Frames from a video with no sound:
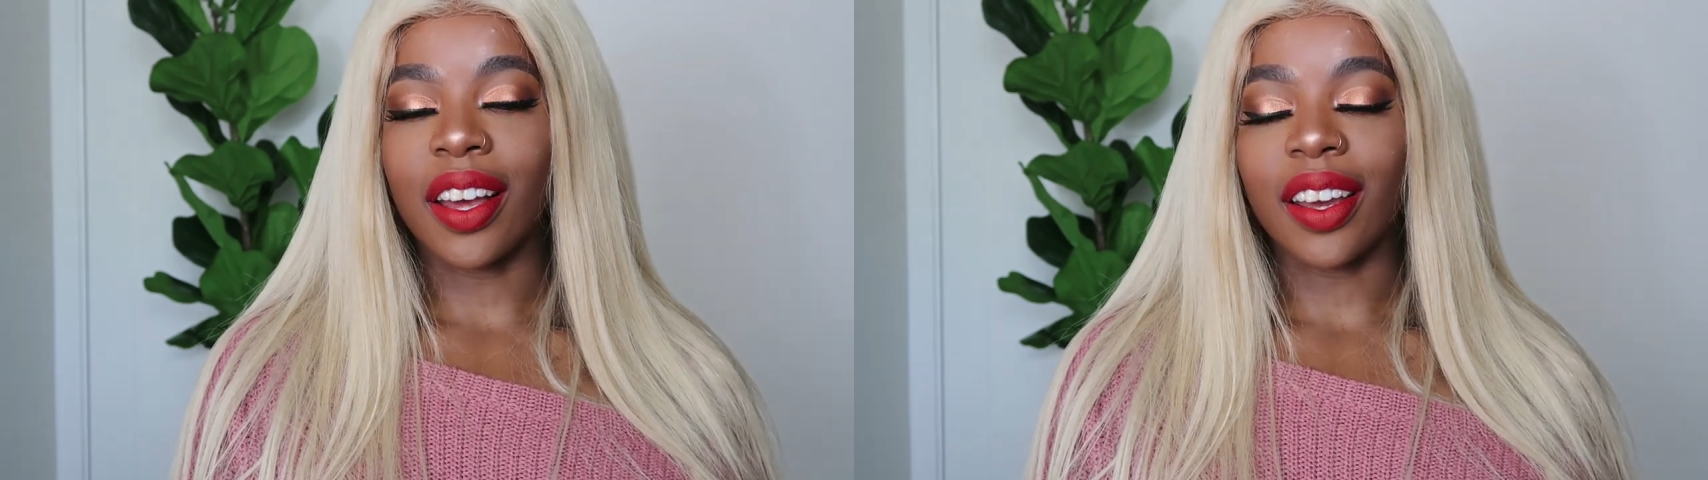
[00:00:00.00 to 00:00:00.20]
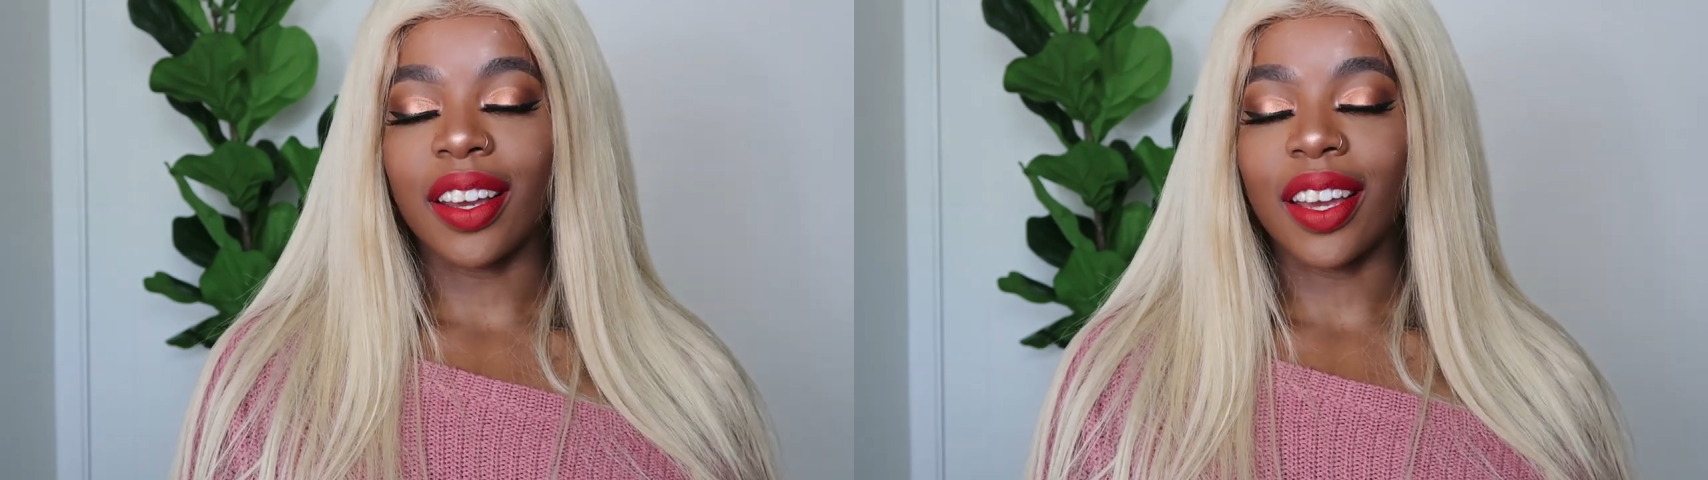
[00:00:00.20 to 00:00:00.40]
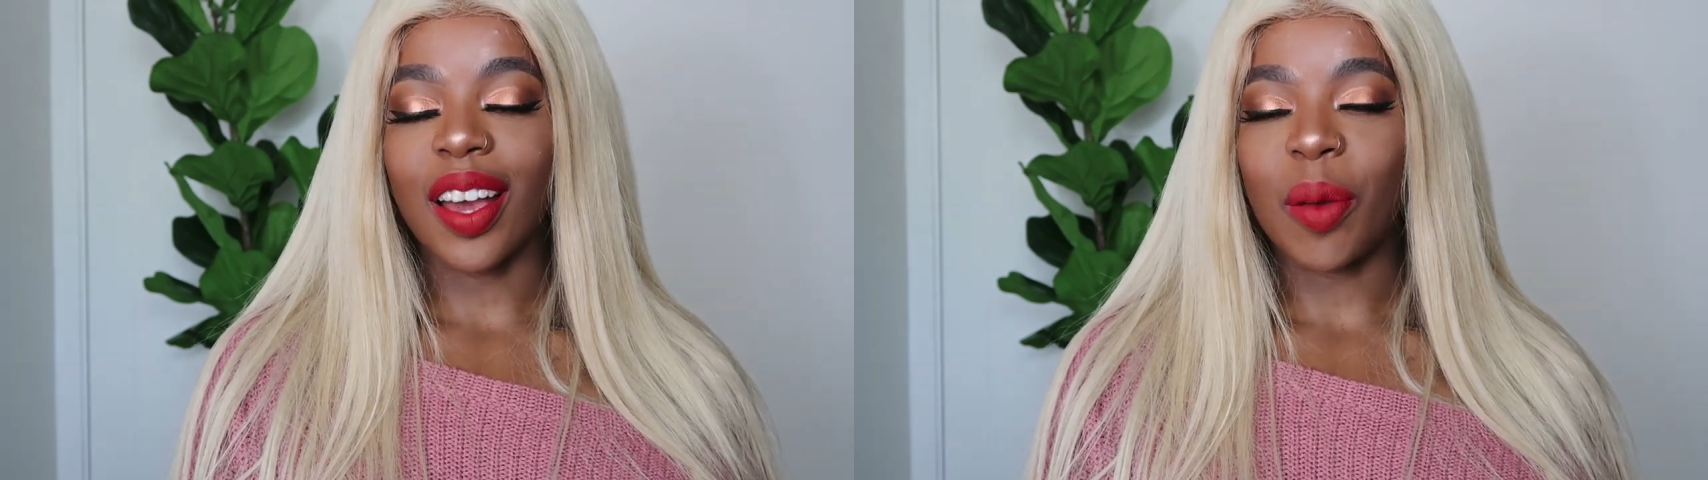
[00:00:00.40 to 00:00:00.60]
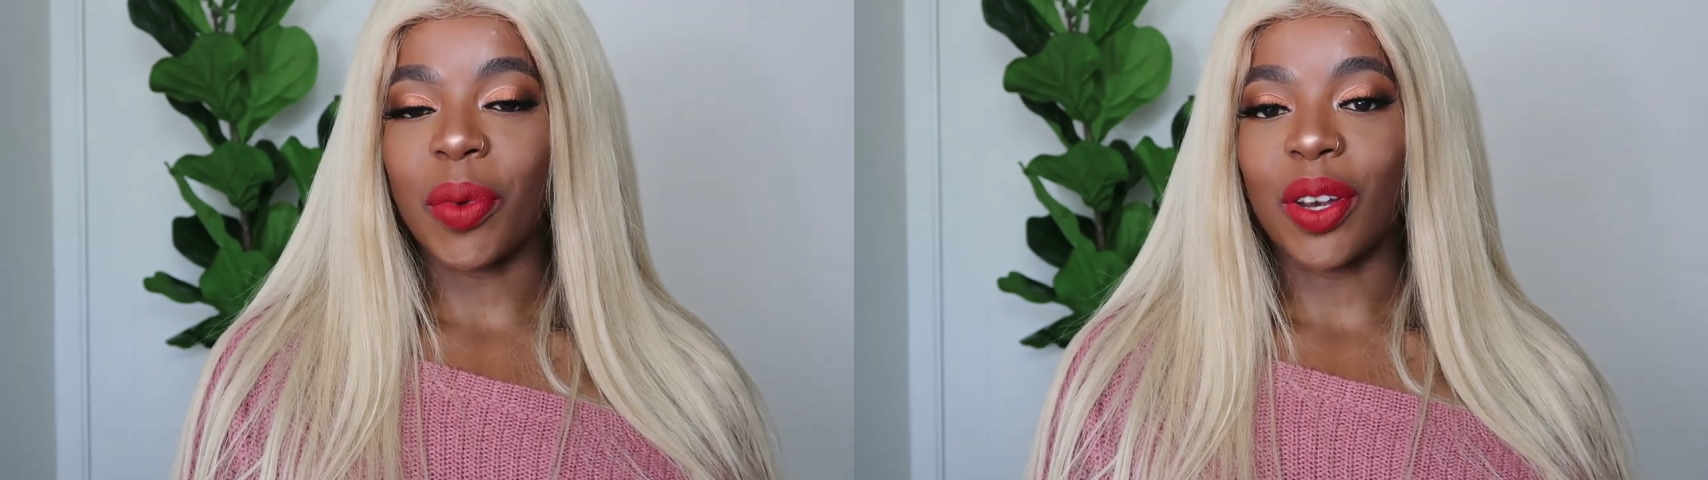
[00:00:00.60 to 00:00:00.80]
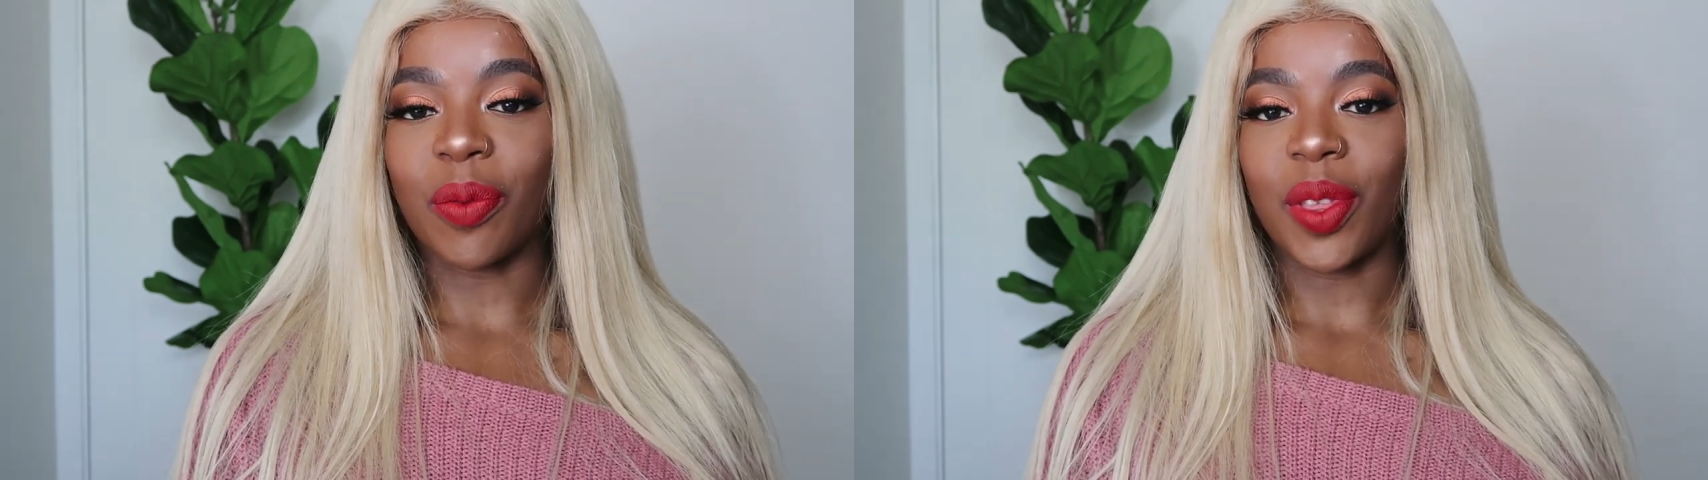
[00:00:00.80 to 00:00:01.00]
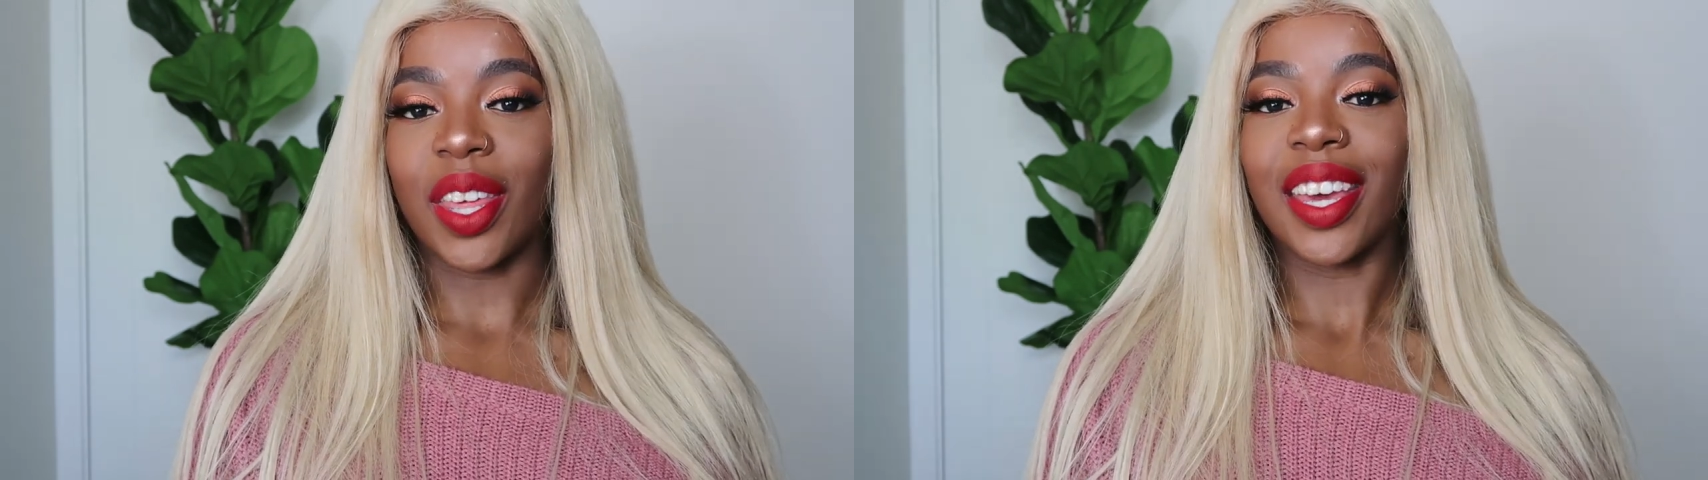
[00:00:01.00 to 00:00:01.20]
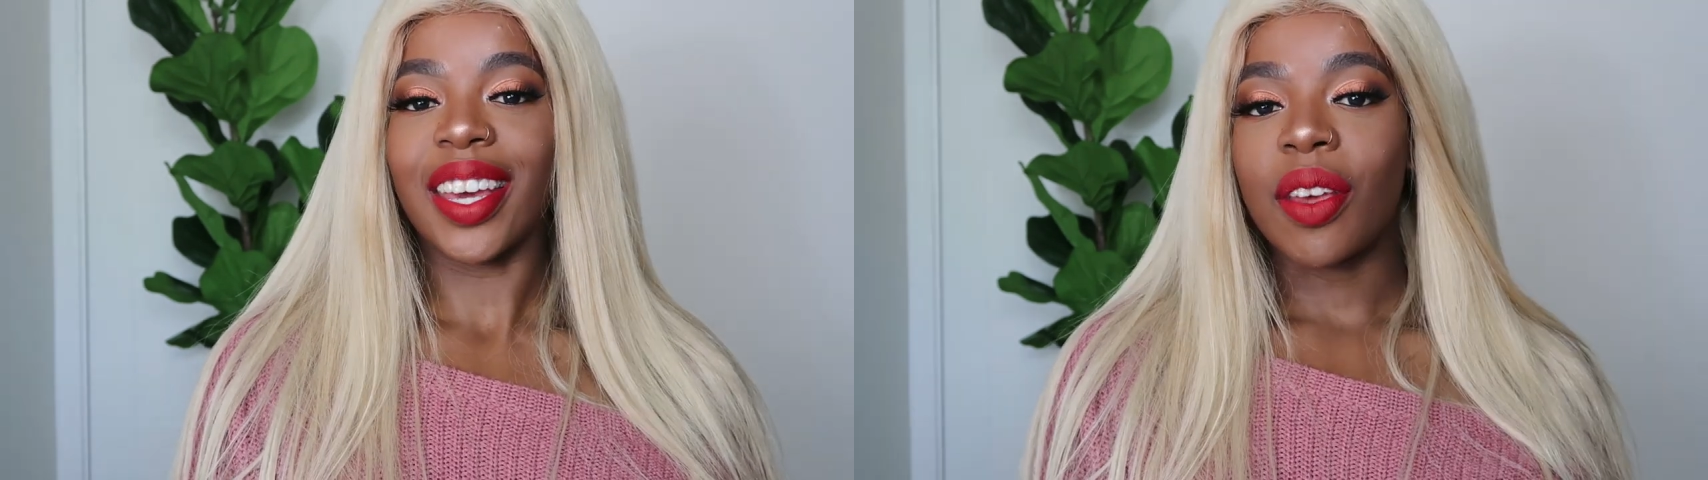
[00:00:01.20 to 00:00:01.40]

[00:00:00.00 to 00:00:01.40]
I like, I'm in love with it.